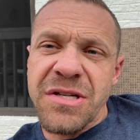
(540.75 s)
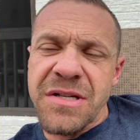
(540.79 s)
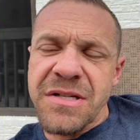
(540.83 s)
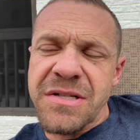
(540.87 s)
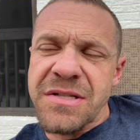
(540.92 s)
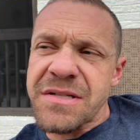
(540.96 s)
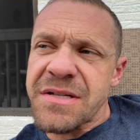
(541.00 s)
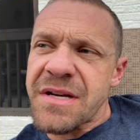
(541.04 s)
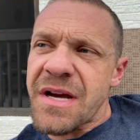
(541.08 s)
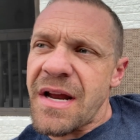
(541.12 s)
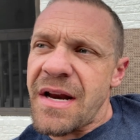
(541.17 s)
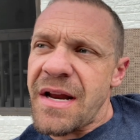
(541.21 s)

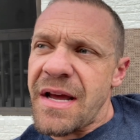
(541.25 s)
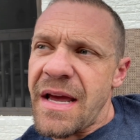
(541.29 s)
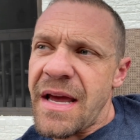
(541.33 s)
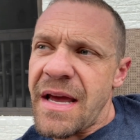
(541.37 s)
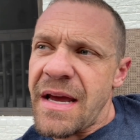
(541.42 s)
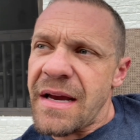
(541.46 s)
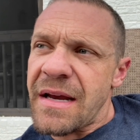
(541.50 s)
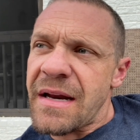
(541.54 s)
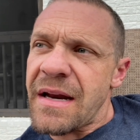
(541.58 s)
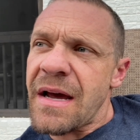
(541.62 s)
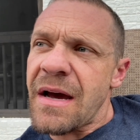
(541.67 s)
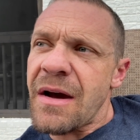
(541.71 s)
just kind of
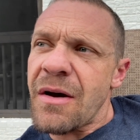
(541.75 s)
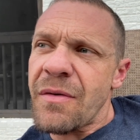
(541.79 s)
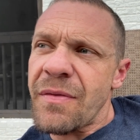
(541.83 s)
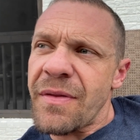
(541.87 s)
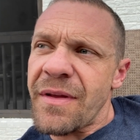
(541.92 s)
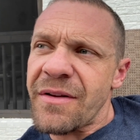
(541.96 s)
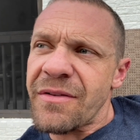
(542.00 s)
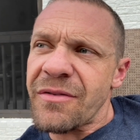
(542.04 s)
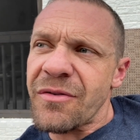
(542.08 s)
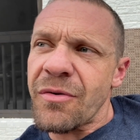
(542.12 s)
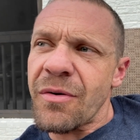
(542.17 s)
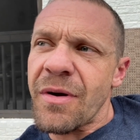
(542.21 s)
hanging out.
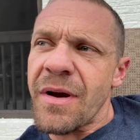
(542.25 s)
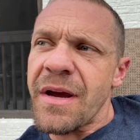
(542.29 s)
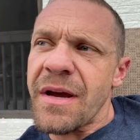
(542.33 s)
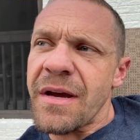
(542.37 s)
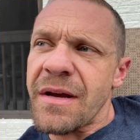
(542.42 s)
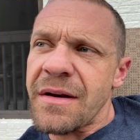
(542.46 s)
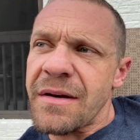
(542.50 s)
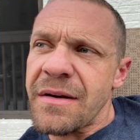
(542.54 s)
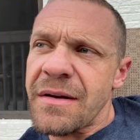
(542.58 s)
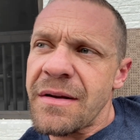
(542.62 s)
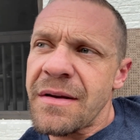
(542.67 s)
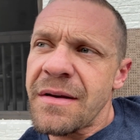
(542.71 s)
That's
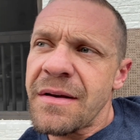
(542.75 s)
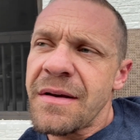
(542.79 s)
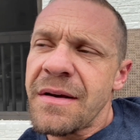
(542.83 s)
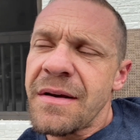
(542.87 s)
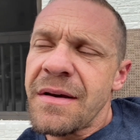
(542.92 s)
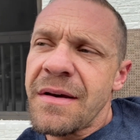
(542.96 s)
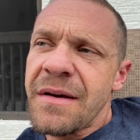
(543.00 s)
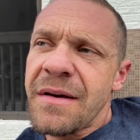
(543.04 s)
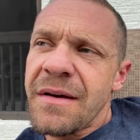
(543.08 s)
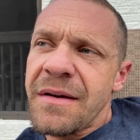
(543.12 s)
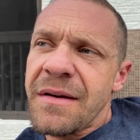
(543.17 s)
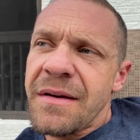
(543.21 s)
great.
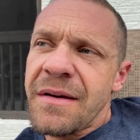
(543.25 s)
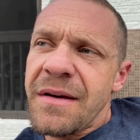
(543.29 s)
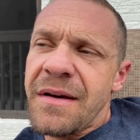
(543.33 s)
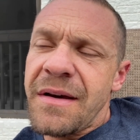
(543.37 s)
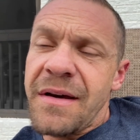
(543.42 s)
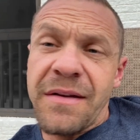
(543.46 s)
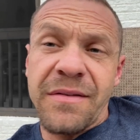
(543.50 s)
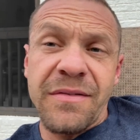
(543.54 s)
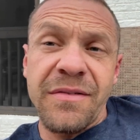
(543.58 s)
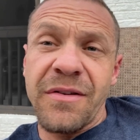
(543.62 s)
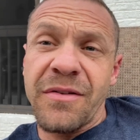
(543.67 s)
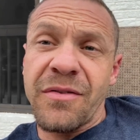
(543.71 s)

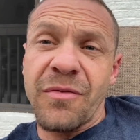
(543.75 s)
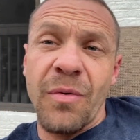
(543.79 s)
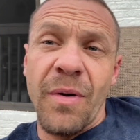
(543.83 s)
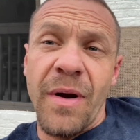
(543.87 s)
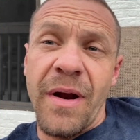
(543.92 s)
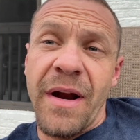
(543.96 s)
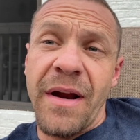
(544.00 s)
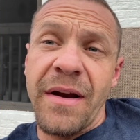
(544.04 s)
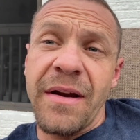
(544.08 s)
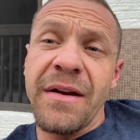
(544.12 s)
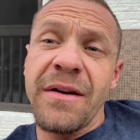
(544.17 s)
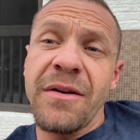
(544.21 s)
It's just
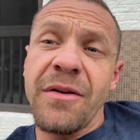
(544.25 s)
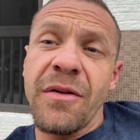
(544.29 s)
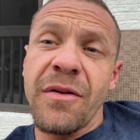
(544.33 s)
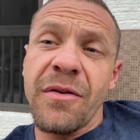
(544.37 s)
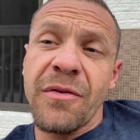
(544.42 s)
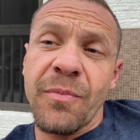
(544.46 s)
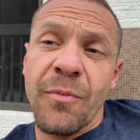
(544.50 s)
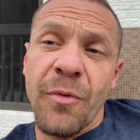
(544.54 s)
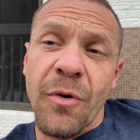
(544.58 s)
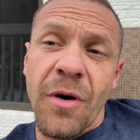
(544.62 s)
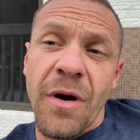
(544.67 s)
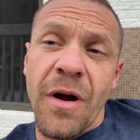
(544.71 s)
great. I need to do
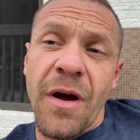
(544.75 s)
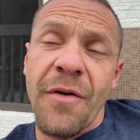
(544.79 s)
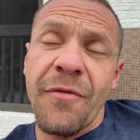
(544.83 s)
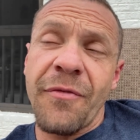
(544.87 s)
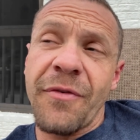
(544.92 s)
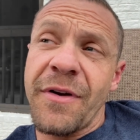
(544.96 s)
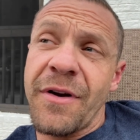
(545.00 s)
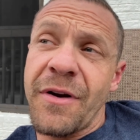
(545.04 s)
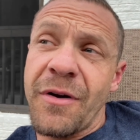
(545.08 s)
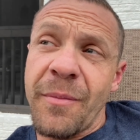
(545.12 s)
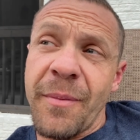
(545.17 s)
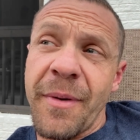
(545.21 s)
this more
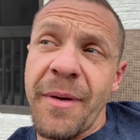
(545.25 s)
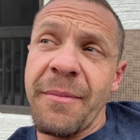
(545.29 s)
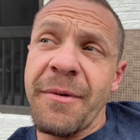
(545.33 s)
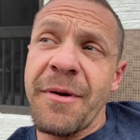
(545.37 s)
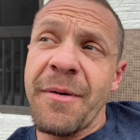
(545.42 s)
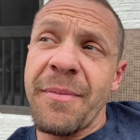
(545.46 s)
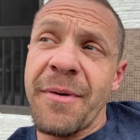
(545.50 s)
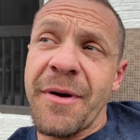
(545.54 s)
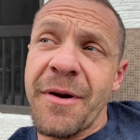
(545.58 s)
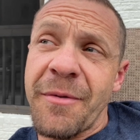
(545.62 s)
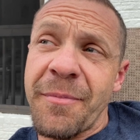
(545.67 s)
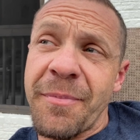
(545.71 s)
often. It'll make me
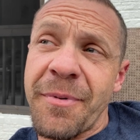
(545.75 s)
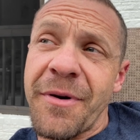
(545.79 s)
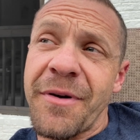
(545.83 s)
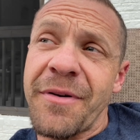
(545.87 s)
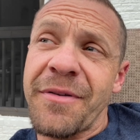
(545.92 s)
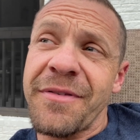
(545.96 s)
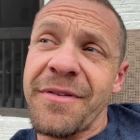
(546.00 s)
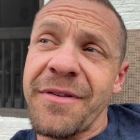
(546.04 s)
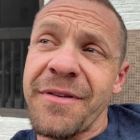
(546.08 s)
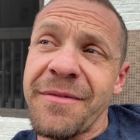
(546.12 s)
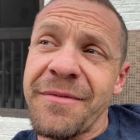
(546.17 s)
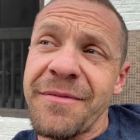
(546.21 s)
a better
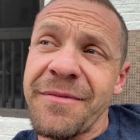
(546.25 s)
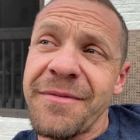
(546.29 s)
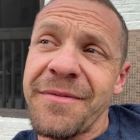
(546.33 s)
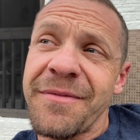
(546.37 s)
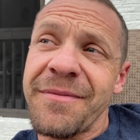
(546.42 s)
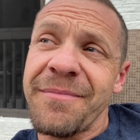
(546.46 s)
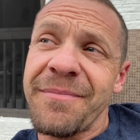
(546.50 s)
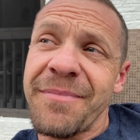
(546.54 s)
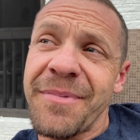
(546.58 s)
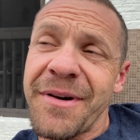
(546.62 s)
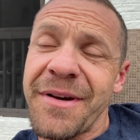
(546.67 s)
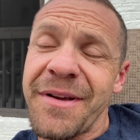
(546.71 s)
person.
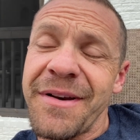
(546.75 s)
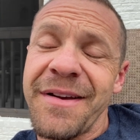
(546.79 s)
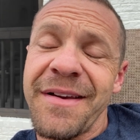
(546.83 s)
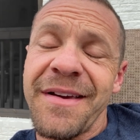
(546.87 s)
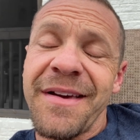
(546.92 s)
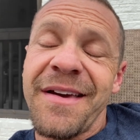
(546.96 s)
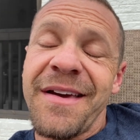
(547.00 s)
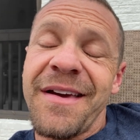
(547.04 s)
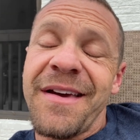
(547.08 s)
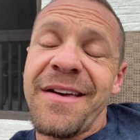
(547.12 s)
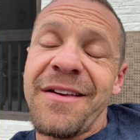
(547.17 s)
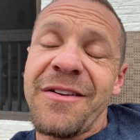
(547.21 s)
But
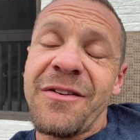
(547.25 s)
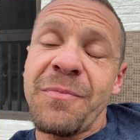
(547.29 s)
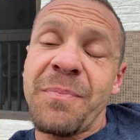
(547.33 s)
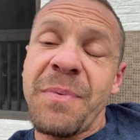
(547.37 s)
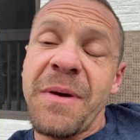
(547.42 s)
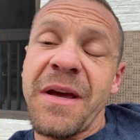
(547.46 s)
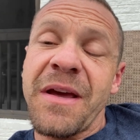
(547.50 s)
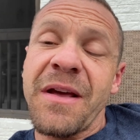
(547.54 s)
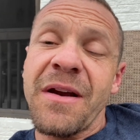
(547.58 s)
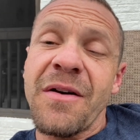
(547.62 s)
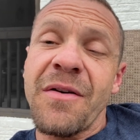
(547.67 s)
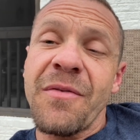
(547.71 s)

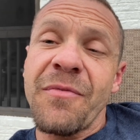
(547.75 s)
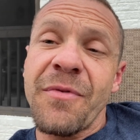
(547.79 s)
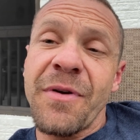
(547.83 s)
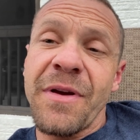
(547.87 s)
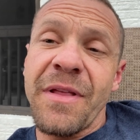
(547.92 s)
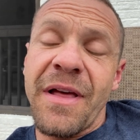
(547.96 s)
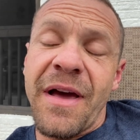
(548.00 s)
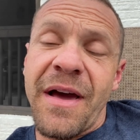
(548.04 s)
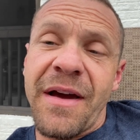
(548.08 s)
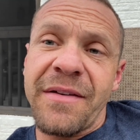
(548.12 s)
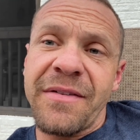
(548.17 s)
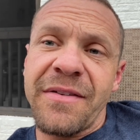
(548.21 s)
speaking of
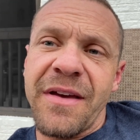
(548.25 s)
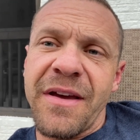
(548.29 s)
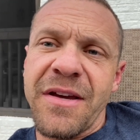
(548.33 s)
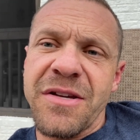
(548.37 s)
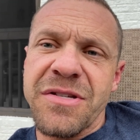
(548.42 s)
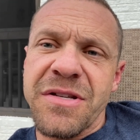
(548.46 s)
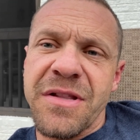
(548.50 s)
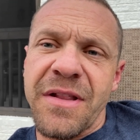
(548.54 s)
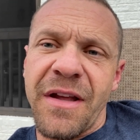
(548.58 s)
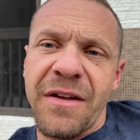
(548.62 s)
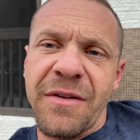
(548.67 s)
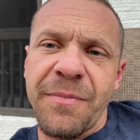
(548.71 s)

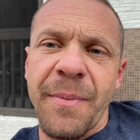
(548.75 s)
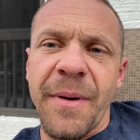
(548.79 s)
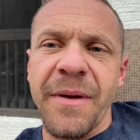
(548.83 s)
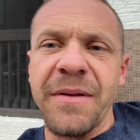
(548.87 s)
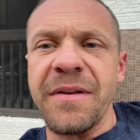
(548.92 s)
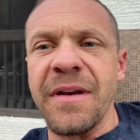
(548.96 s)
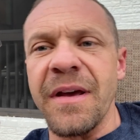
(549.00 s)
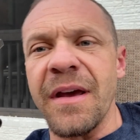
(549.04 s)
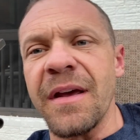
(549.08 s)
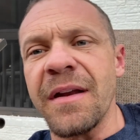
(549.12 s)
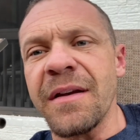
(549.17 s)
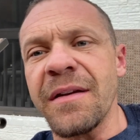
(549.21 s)
relaxation, that's about
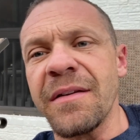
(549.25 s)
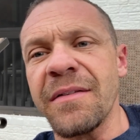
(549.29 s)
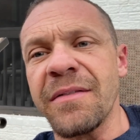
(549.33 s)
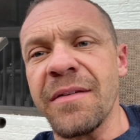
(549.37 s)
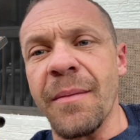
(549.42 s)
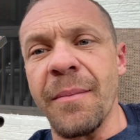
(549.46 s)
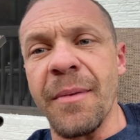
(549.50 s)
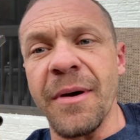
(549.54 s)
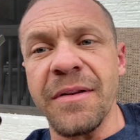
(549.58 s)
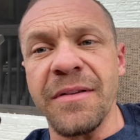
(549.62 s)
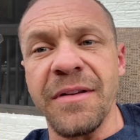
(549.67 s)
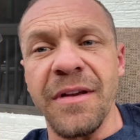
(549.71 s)
to end because
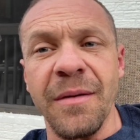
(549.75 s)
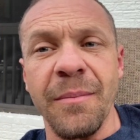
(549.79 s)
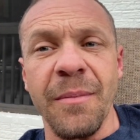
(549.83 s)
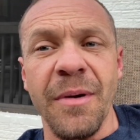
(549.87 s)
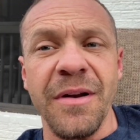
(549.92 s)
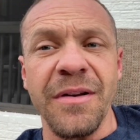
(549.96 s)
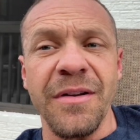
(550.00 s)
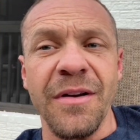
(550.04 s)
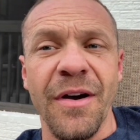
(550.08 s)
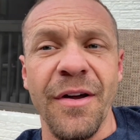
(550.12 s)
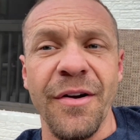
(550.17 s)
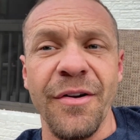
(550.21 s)
I'm about to take
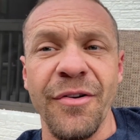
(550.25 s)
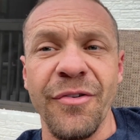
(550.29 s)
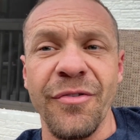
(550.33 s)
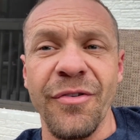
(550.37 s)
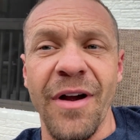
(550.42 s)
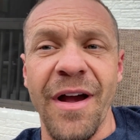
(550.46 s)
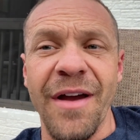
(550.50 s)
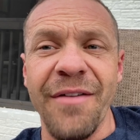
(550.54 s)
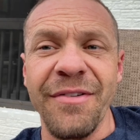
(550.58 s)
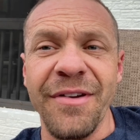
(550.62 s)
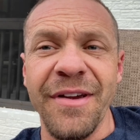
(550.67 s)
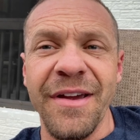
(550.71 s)
my daughter
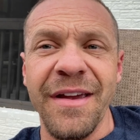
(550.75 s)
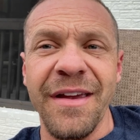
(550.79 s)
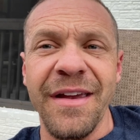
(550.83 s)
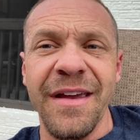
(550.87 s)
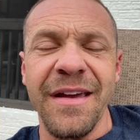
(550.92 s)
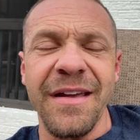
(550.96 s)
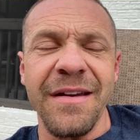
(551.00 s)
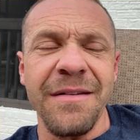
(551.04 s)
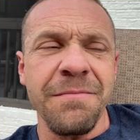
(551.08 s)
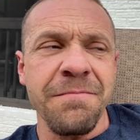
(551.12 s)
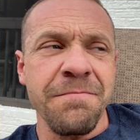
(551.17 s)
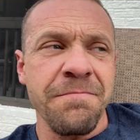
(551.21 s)
driving
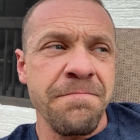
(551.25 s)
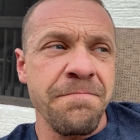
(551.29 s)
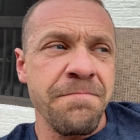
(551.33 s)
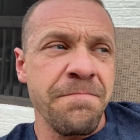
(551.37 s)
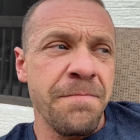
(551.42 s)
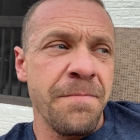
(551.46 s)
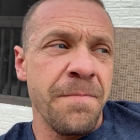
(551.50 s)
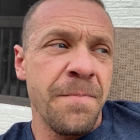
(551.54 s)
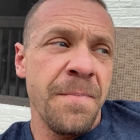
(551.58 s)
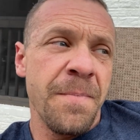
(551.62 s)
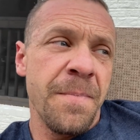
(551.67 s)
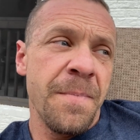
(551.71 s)
again.
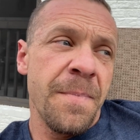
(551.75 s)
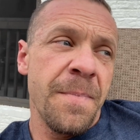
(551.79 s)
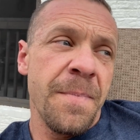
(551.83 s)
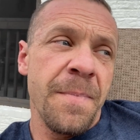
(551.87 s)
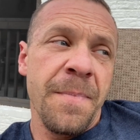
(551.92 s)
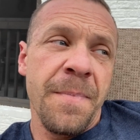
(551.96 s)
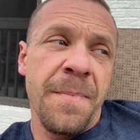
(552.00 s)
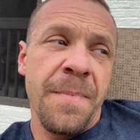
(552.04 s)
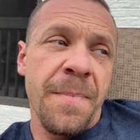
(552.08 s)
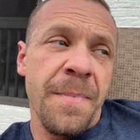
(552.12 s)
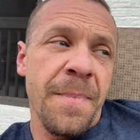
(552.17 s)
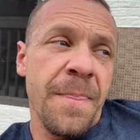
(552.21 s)

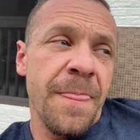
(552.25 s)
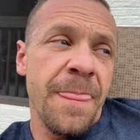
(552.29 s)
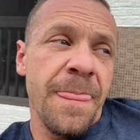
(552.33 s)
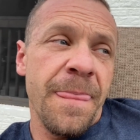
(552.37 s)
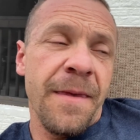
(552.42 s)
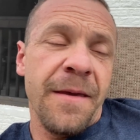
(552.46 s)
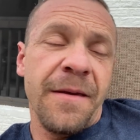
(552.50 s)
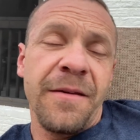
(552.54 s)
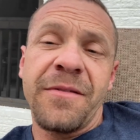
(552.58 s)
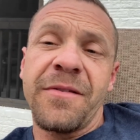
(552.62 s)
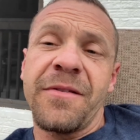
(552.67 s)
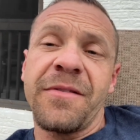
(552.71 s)

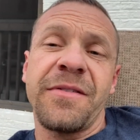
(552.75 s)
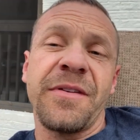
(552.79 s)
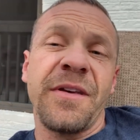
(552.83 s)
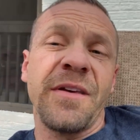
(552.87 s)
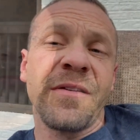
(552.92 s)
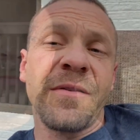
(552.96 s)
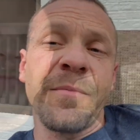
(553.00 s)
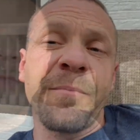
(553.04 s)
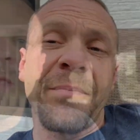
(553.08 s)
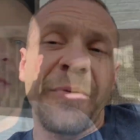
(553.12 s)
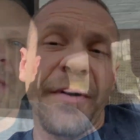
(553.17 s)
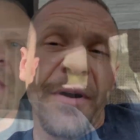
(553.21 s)
So say
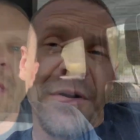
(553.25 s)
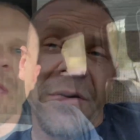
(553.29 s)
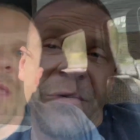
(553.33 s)
some prayers